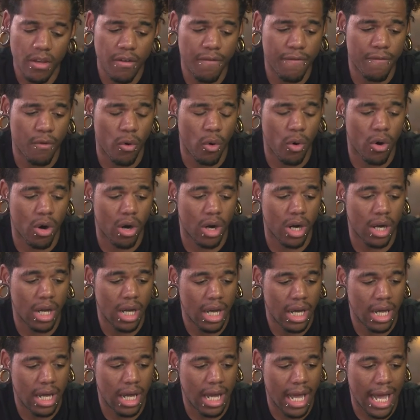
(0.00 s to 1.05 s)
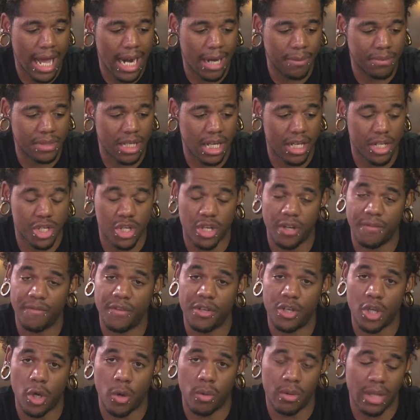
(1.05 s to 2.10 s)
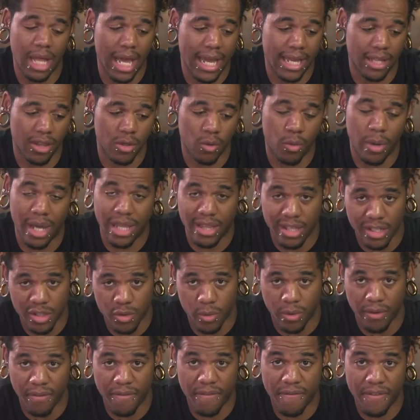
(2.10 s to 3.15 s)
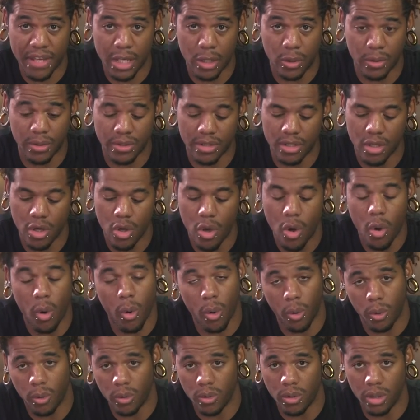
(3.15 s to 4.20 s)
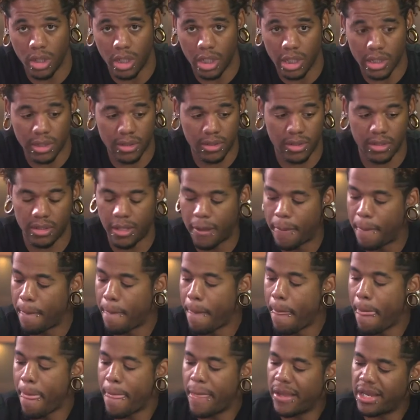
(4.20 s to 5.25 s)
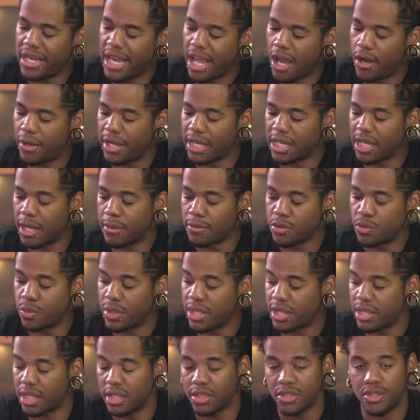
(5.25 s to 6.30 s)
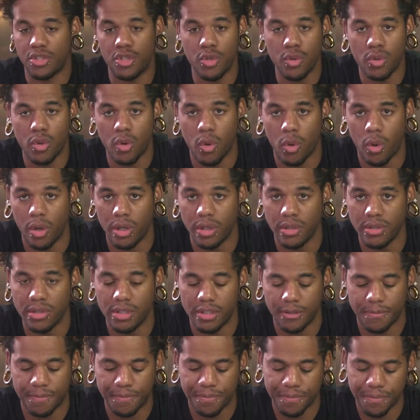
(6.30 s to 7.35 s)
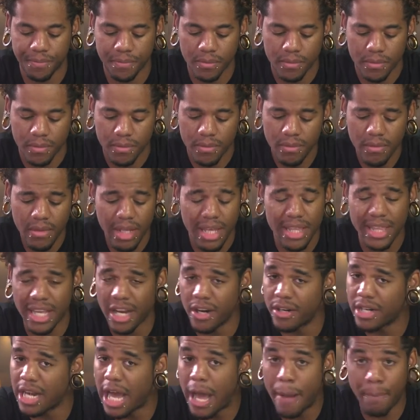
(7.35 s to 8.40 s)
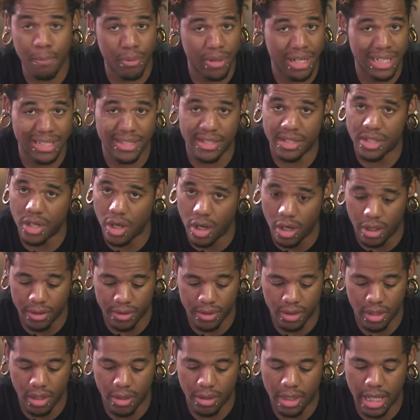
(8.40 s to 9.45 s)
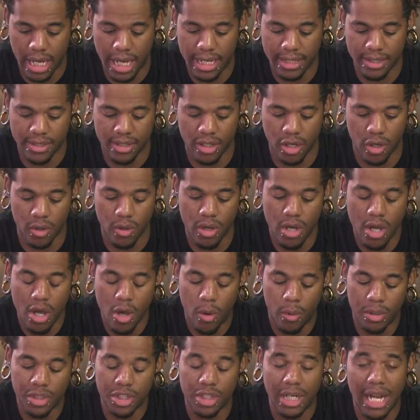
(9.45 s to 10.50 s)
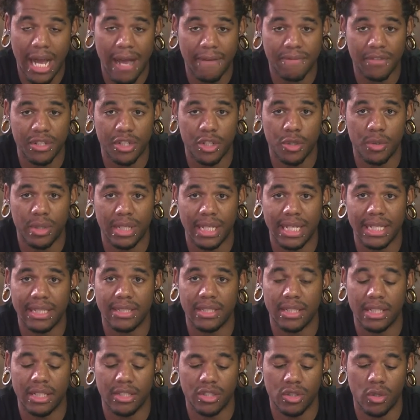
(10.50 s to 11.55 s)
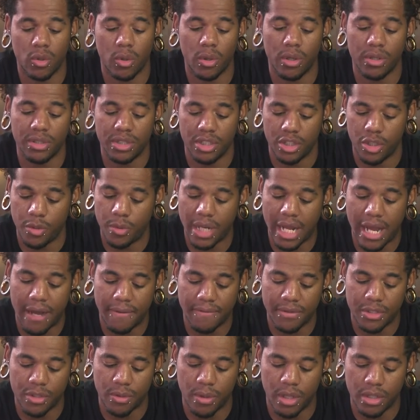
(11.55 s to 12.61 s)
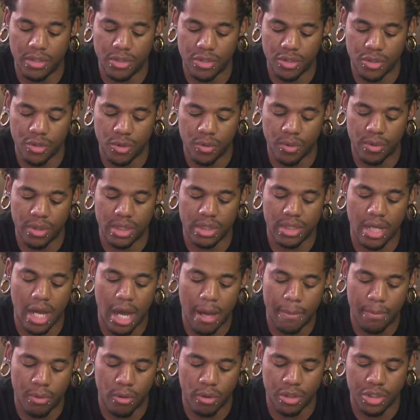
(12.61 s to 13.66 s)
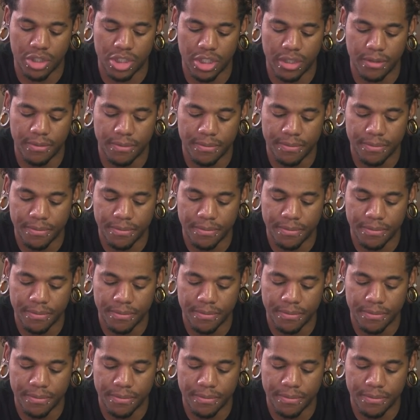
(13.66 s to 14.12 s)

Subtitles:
for adaptation if you don't like the way this one feels or looks. Now, it comes with two coils. They are not pre-installed, okay? So what you'd have to do to get to these coils, and you would have to unscrew the top portion.